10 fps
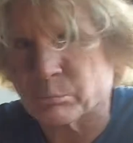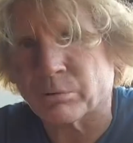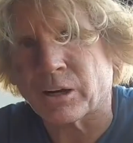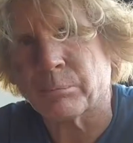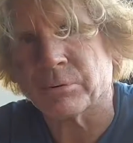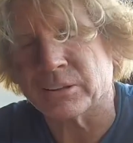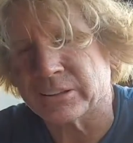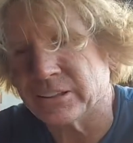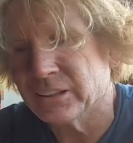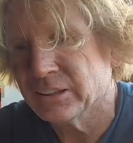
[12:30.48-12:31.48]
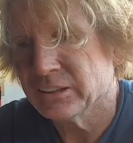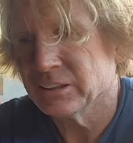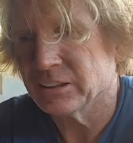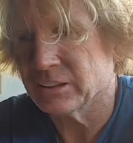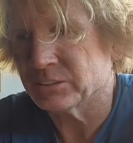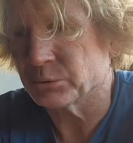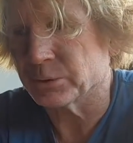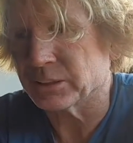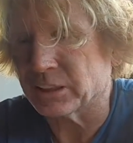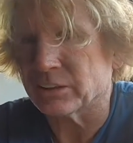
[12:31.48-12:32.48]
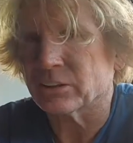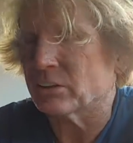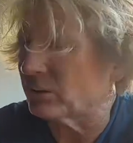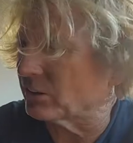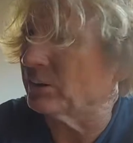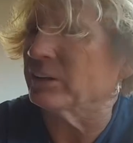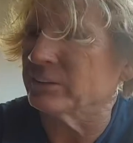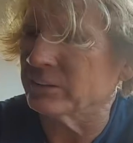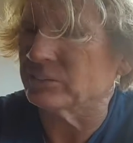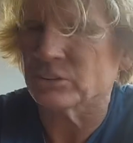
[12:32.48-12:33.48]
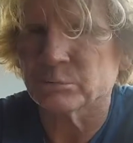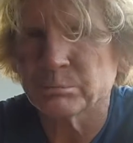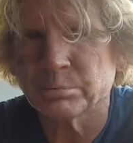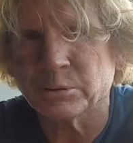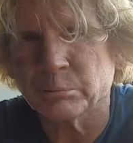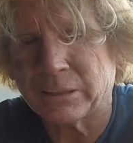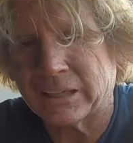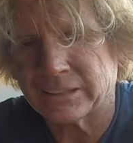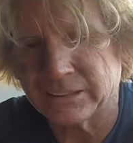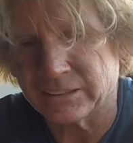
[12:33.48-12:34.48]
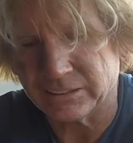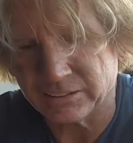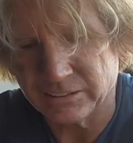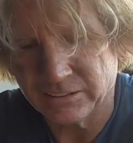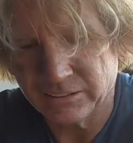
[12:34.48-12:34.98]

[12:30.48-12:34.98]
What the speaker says: properly, doing it out of the car and then just put it back in